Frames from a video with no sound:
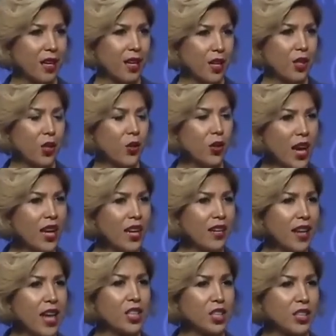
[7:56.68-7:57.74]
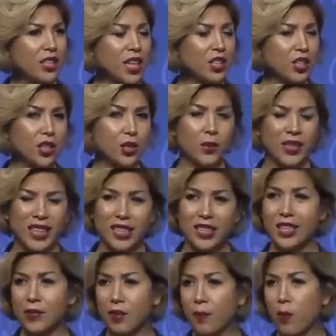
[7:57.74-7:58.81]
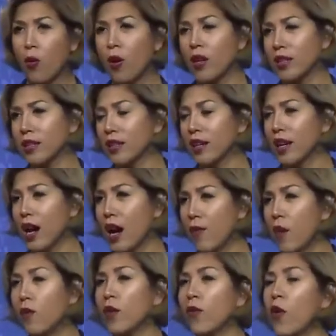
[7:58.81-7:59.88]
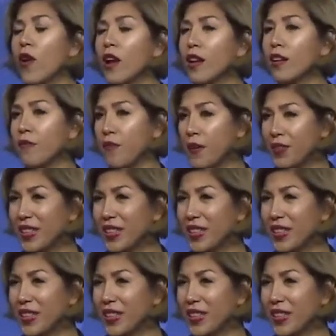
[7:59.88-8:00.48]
The United Nations has just released a report of over 450